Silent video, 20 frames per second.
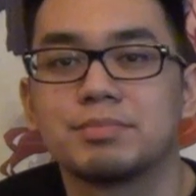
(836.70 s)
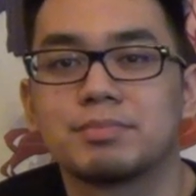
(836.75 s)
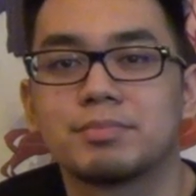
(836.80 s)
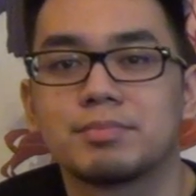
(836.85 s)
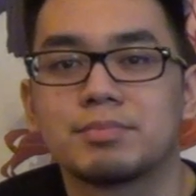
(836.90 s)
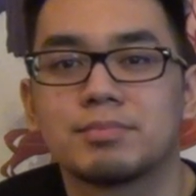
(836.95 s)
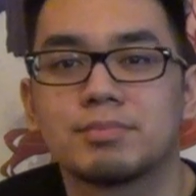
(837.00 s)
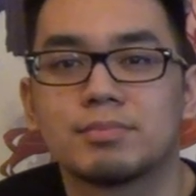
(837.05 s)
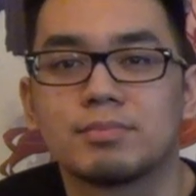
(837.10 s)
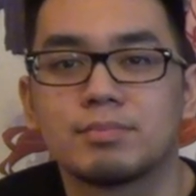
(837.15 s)

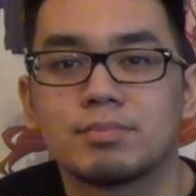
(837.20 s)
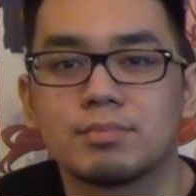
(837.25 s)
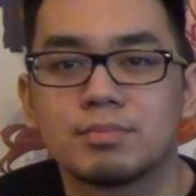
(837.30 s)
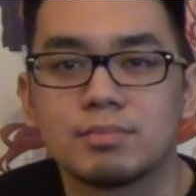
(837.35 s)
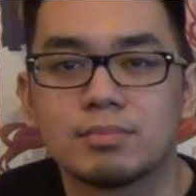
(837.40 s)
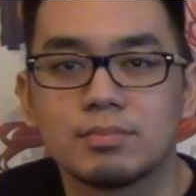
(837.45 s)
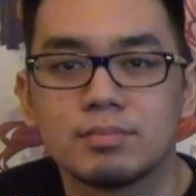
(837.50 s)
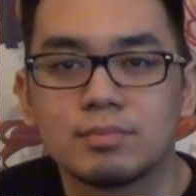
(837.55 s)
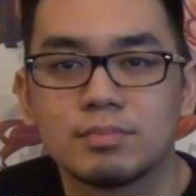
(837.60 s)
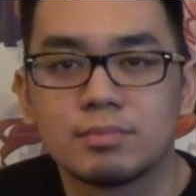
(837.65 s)

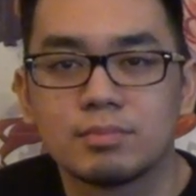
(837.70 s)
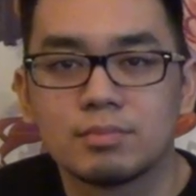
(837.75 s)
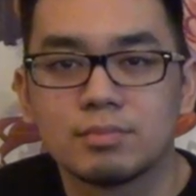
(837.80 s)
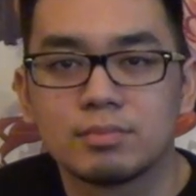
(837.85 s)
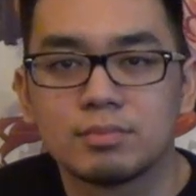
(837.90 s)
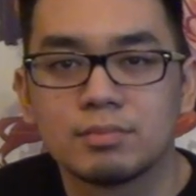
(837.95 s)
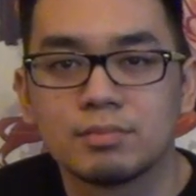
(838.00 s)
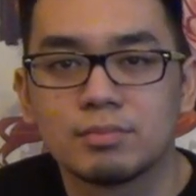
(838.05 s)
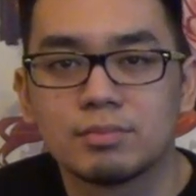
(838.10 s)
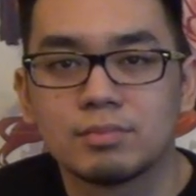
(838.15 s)

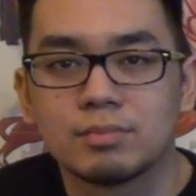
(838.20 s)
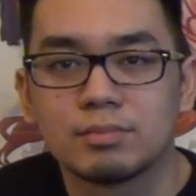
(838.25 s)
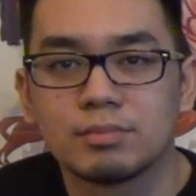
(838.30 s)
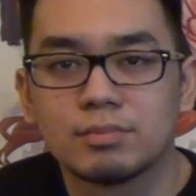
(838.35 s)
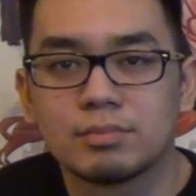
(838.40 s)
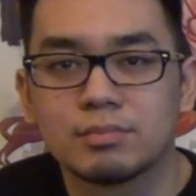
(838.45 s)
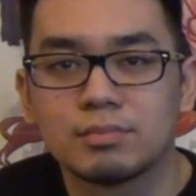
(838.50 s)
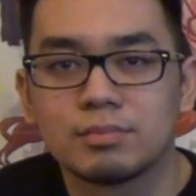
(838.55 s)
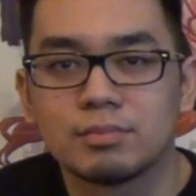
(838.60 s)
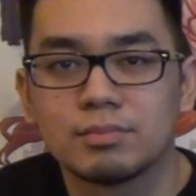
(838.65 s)
No words are spoken by the person on screen.